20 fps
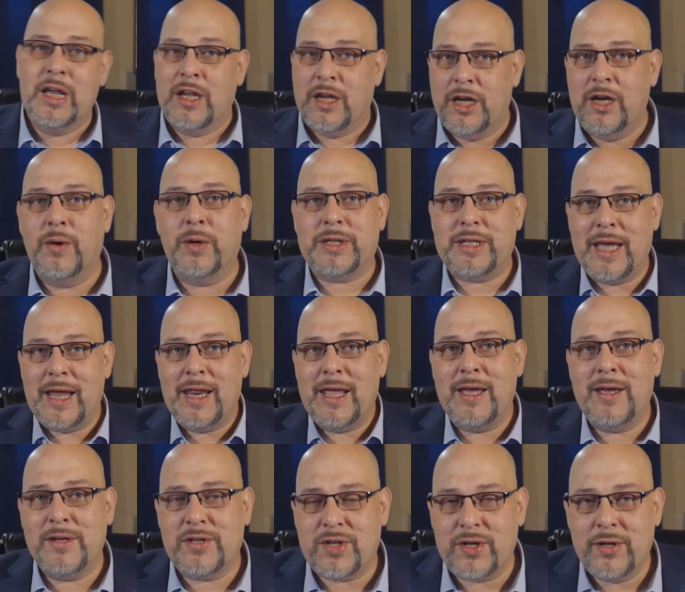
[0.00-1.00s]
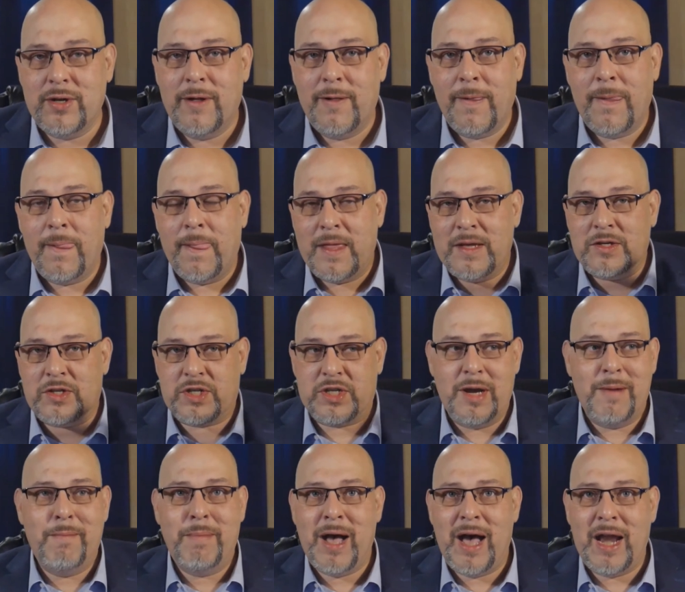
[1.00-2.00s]
You know what that is?
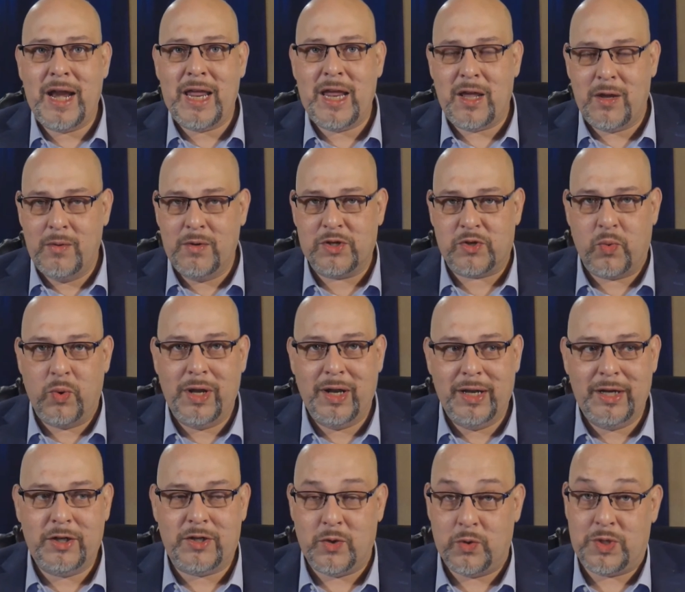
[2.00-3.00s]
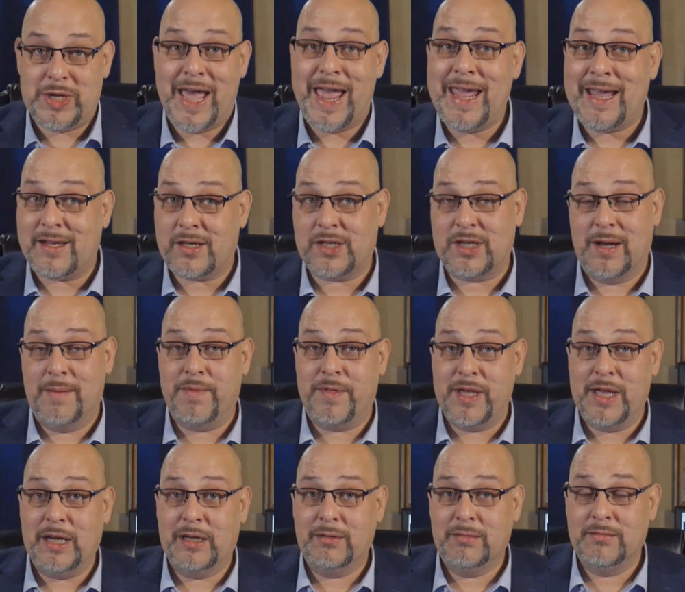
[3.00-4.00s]
Somebody who is willing to take
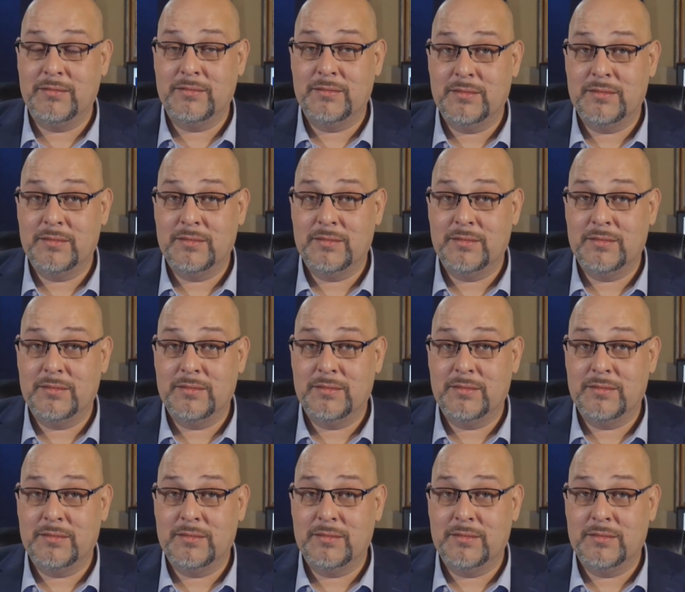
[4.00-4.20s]
something